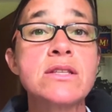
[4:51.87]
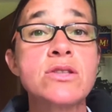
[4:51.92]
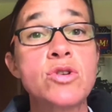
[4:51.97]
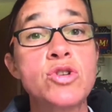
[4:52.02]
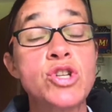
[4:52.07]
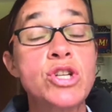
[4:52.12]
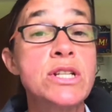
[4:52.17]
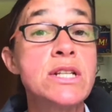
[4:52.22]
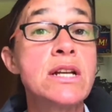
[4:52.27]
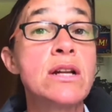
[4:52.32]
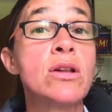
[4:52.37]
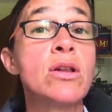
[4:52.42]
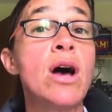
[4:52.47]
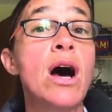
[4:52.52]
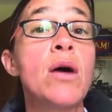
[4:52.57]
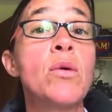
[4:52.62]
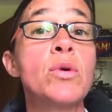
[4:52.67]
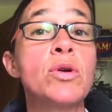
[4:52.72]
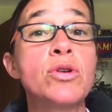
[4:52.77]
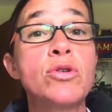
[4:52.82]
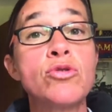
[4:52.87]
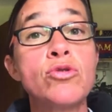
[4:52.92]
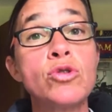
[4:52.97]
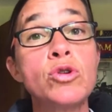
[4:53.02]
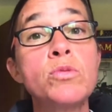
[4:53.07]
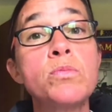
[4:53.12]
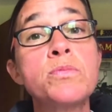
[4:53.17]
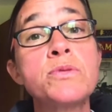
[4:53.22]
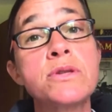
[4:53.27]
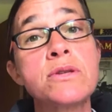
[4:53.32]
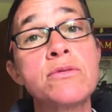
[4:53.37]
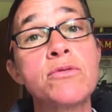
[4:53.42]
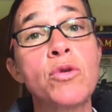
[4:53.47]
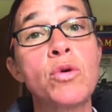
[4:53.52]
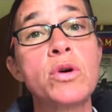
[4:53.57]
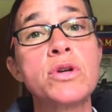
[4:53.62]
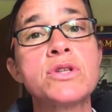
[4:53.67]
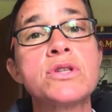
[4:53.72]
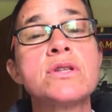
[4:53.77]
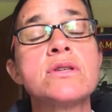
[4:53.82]
So she did a lot with groups of
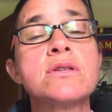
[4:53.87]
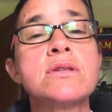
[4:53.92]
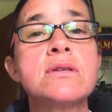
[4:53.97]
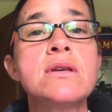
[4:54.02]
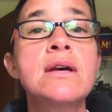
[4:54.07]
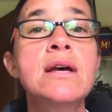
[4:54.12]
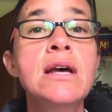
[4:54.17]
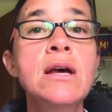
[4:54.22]
horses,